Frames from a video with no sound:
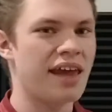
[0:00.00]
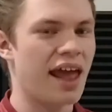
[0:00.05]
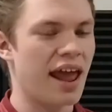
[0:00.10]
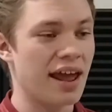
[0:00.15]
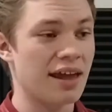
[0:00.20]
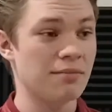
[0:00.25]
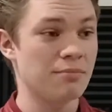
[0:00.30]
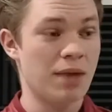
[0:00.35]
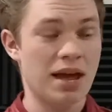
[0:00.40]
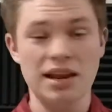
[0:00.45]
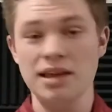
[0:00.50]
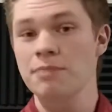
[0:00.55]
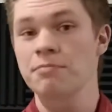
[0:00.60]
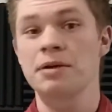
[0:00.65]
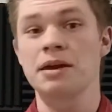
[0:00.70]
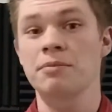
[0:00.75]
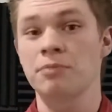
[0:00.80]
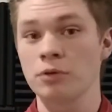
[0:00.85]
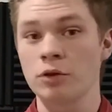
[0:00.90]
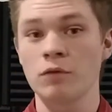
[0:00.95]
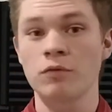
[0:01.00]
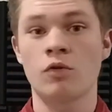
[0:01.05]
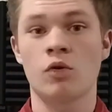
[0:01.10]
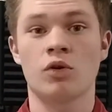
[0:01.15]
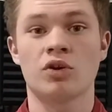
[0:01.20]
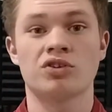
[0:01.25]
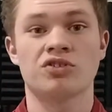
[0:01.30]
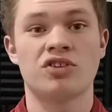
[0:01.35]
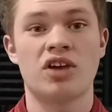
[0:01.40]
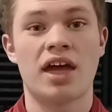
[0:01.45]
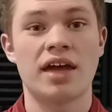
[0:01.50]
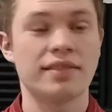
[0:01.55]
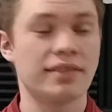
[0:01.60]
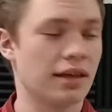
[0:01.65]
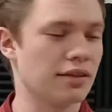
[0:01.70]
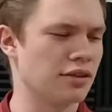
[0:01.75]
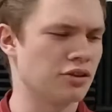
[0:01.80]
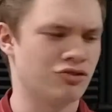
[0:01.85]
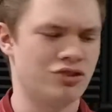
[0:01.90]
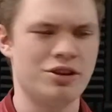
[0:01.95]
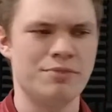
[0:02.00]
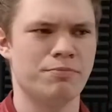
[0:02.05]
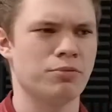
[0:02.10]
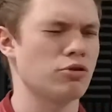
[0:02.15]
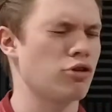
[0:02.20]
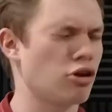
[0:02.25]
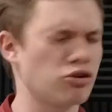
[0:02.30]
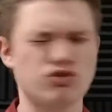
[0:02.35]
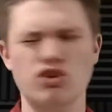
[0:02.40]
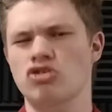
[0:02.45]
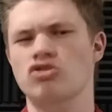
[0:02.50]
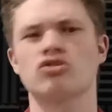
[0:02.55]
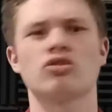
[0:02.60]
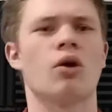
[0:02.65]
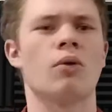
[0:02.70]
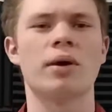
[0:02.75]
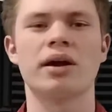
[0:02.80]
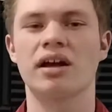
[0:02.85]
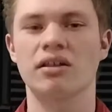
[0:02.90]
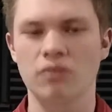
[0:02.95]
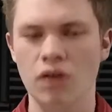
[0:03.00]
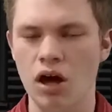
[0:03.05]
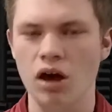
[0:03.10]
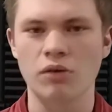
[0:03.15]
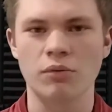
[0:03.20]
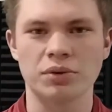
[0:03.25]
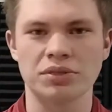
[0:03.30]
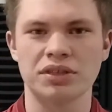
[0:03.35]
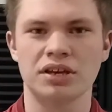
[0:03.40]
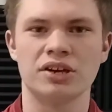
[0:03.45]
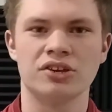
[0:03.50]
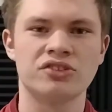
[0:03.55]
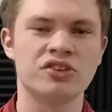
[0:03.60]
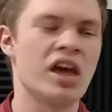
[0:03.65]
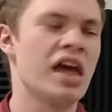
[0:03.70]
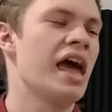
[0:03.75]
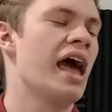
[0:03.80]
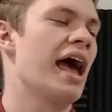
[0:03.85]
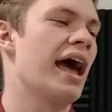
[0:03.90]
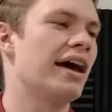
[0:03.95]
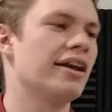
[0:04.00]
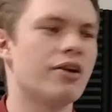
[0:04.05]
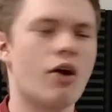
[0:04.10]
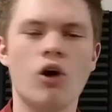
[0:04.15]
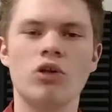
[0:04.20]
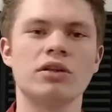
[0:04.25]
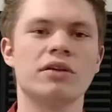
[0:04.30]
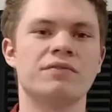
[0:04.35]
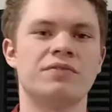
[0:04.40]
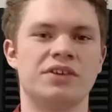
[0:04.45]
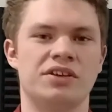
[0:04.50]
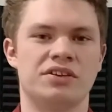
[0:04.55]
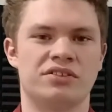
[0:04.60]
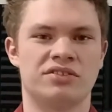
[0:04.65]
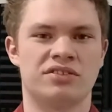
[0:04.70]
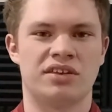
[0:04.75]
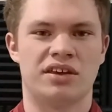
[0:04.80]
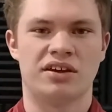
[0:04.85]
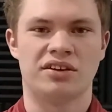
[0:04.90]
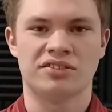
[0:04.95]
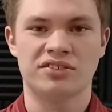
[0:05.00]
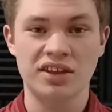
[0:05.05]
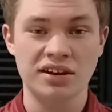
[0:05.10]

and many people, of course, saying that the sheeple are just going along with this and all of these things.